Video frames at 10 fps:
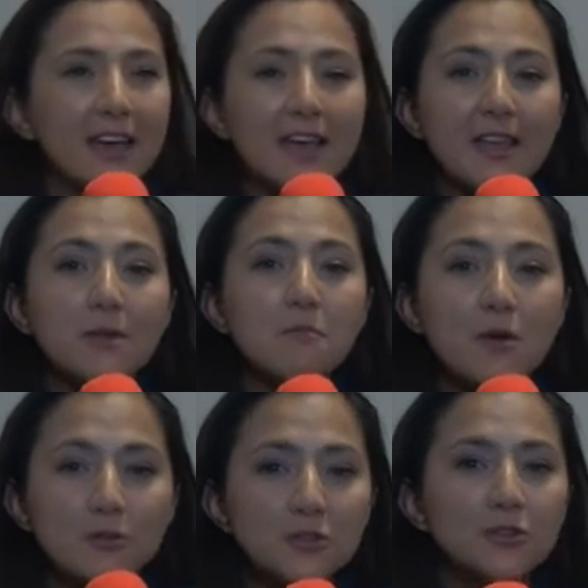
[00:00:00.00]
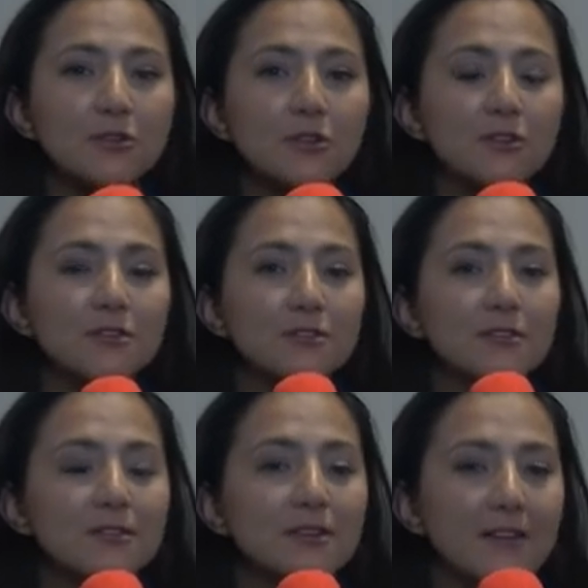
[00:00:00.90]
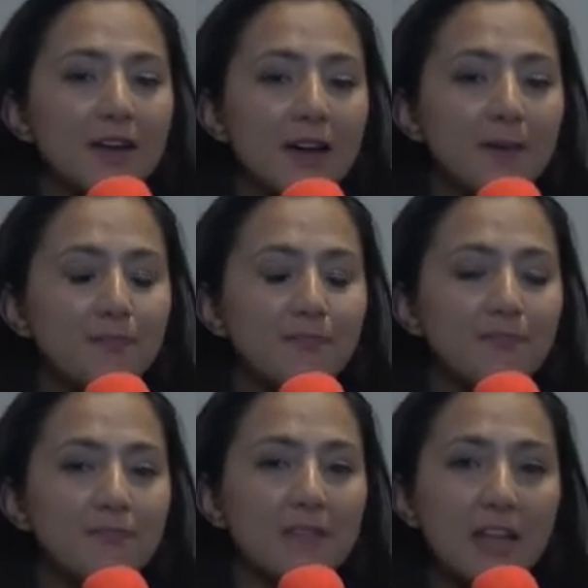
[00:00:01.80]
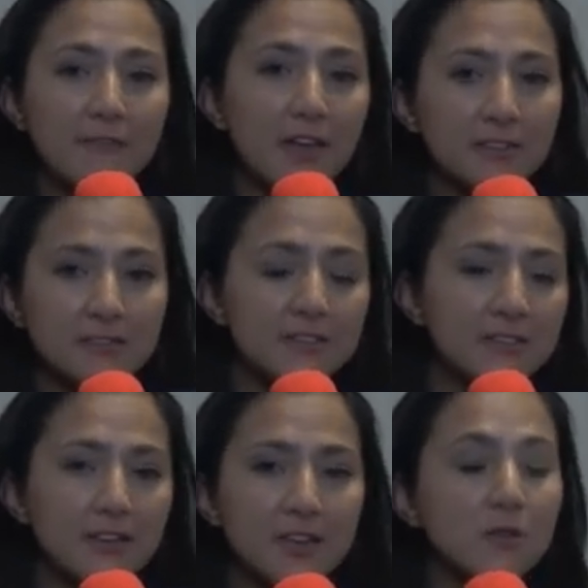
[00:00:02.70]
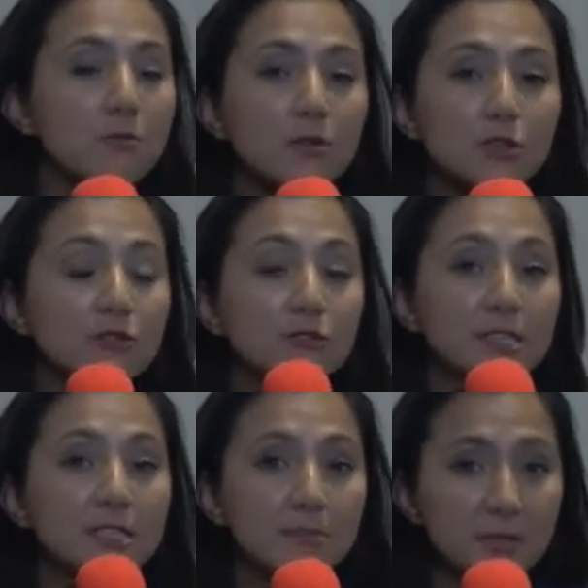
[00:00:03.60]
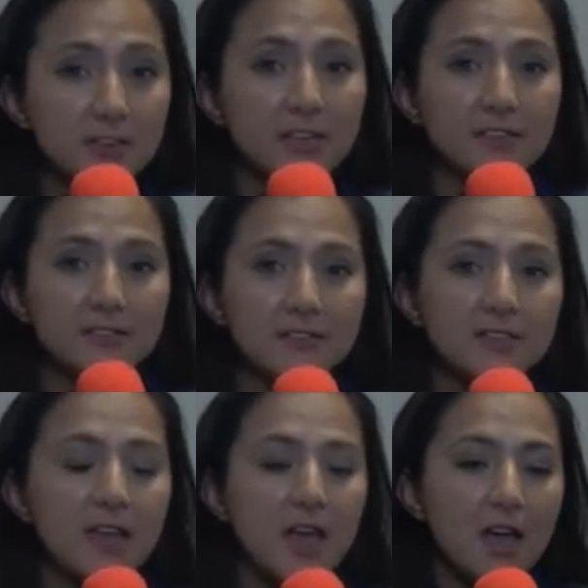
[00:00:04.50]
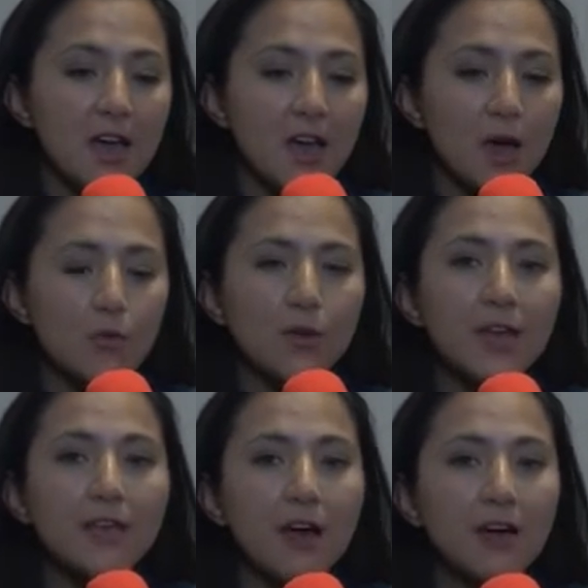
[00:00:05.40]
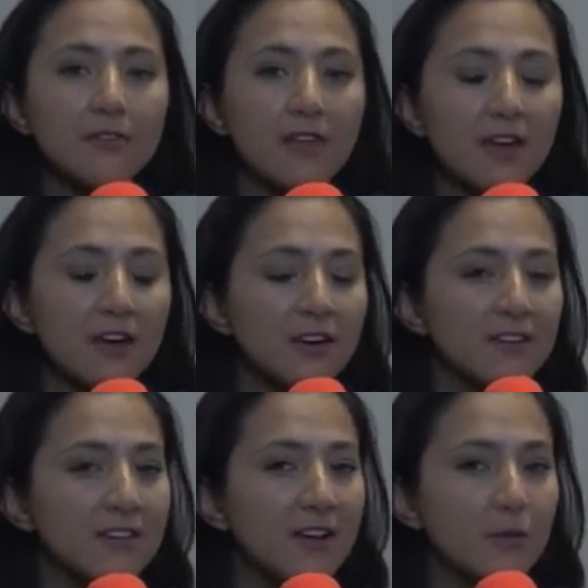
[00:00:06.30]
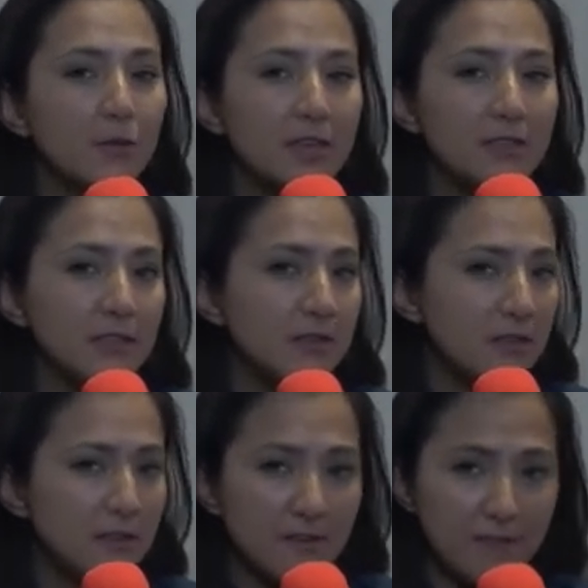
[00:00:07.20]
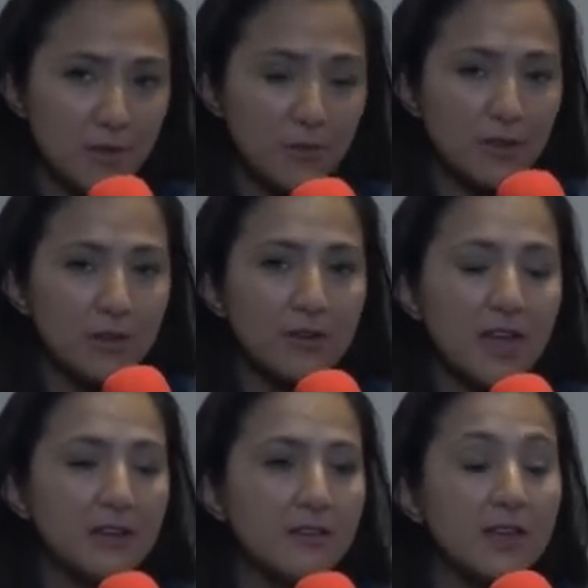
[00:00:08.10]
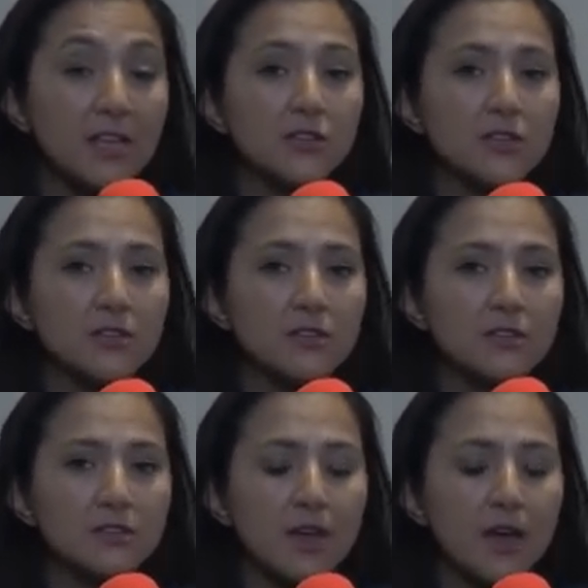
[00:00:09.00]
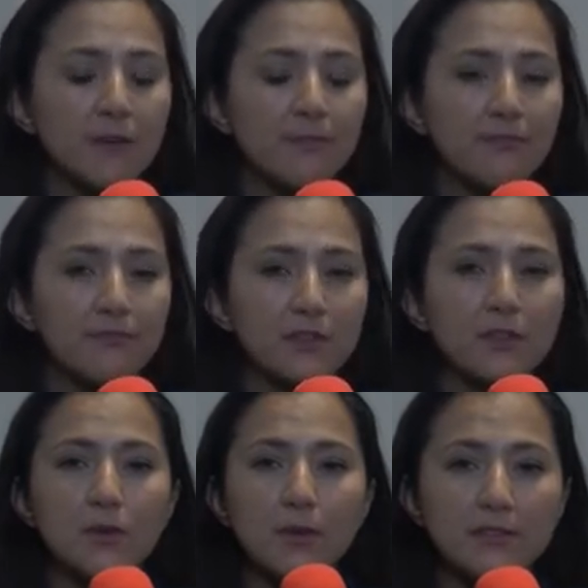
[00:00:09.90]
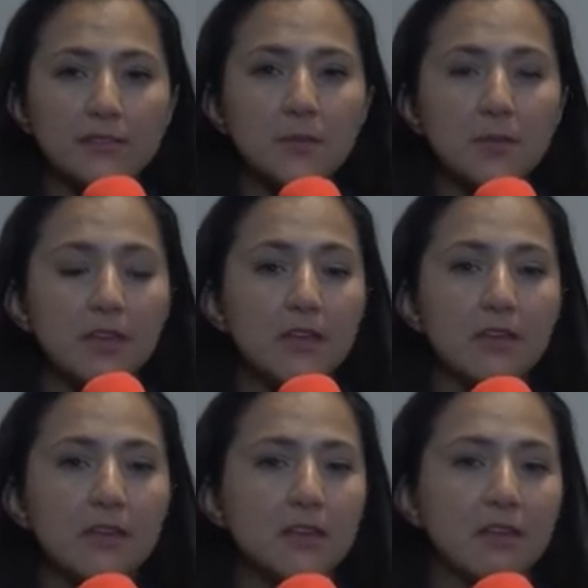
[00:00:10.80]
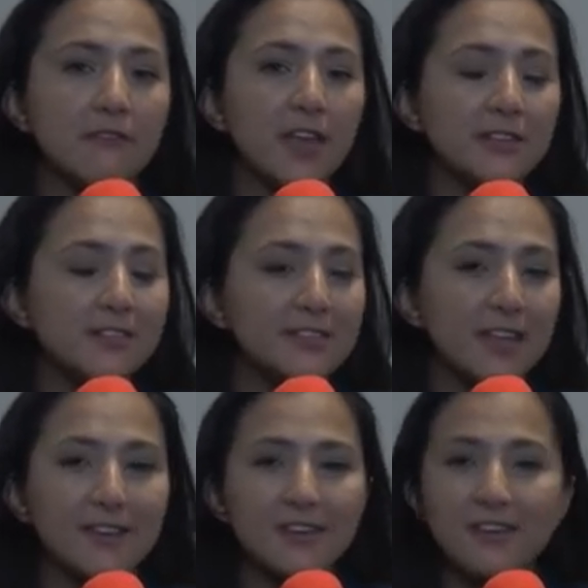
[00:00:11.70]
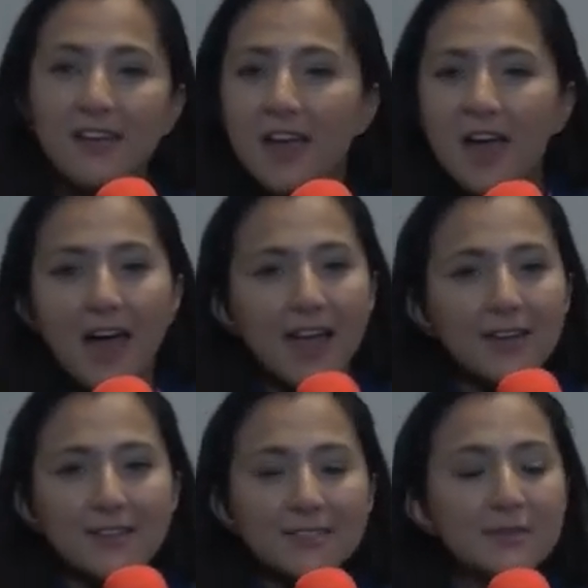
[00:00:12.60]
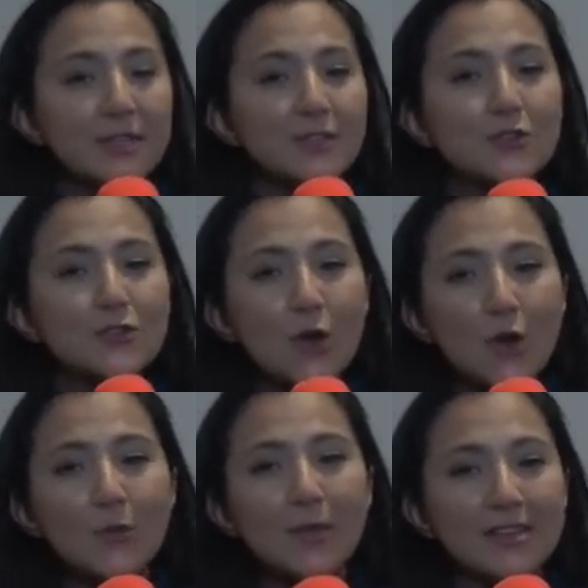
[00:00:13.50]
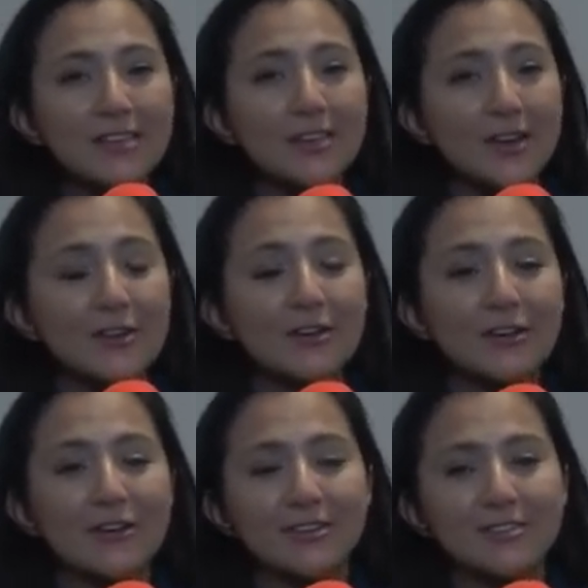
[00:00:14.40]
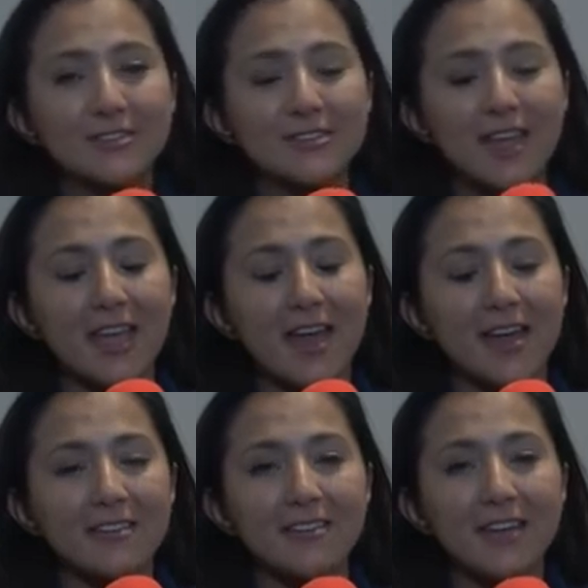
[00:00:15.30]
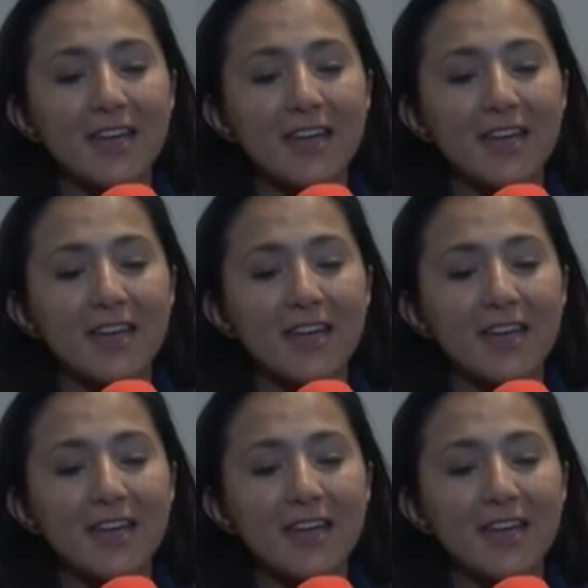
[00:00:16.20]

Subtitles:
emotional event, an emotional experience. When I got there, we did an event with the United Nations, the UNDP in Afghanistan, and I got to meet so many young girls, and